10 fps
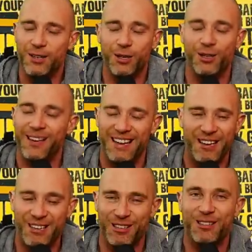It just, it
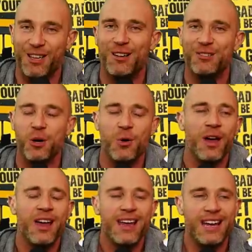just turns you
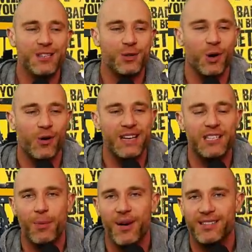into a crazy
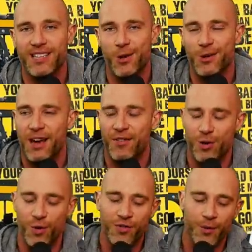person. You can get
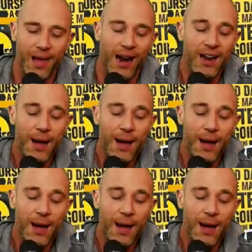fuel from that.